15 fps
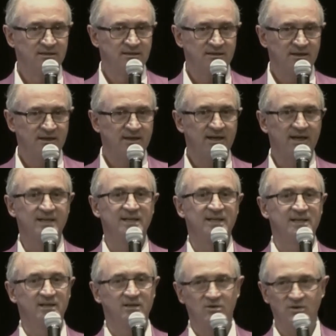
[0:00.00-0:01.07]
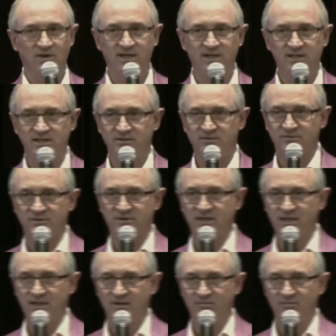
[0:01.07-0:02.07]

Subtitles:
and I did a great deal for him,